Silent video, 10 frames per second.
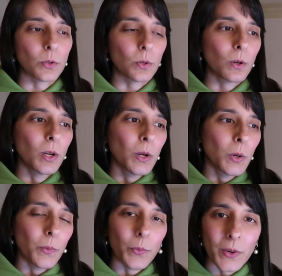Or
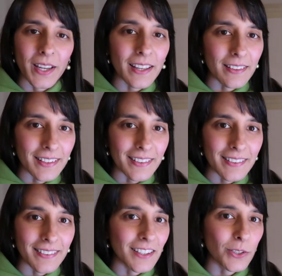where can I
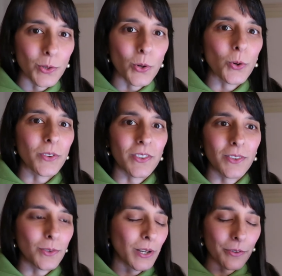see your
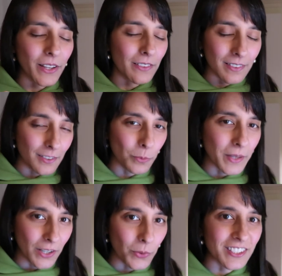courses? Or I've had so
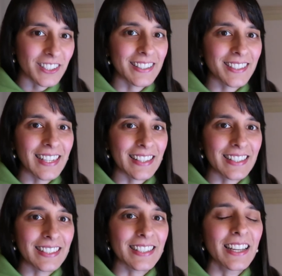many questions like
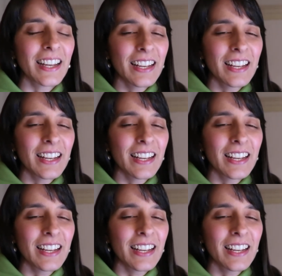this.